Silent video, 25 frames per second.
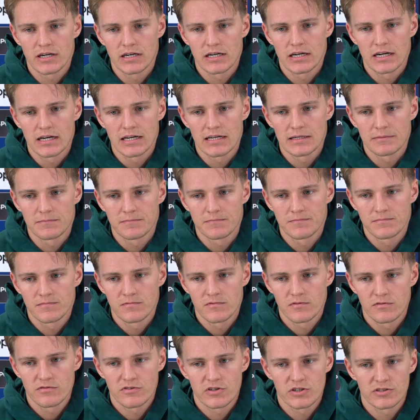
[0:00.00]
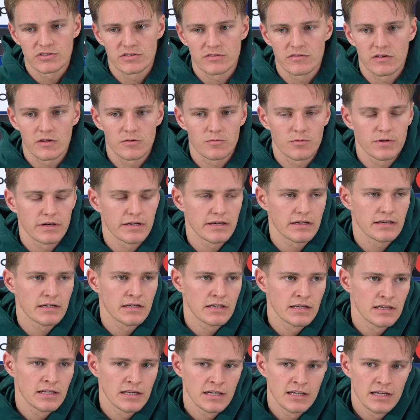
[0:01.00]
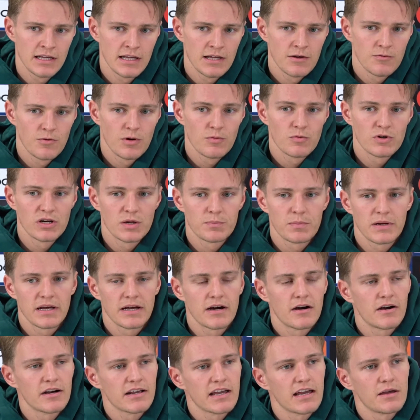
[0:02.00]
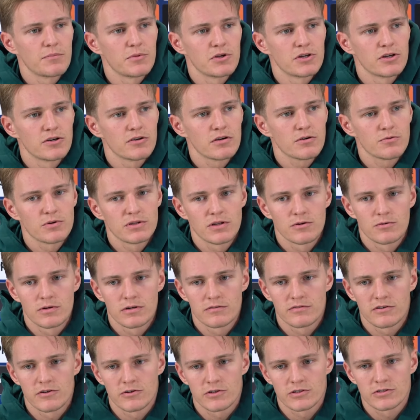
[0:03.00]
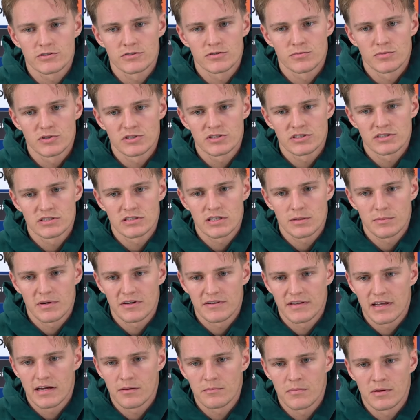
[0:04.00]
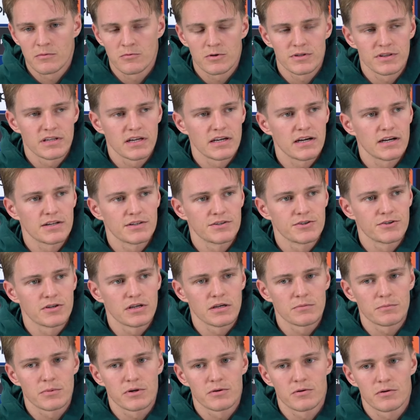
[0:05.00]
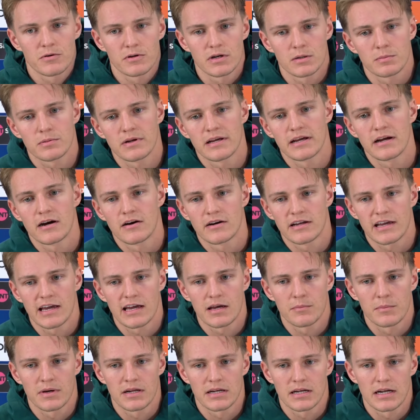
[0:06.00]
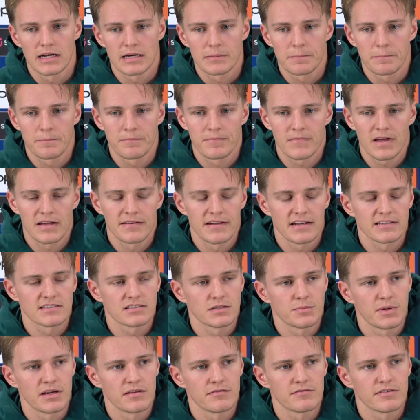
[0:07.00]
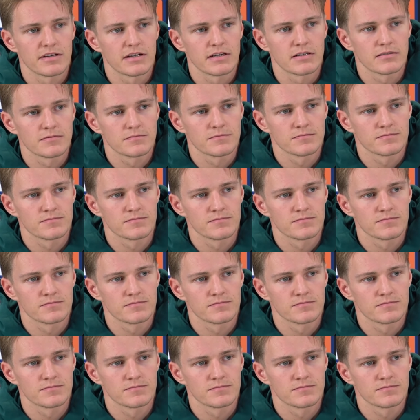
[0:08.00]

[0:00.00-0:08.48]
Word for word: And uh, first of all, we we want to play our game. You know, we don't want to focus too much about them and what they are doing, but we want to play our game, and uh, and that's the main thing.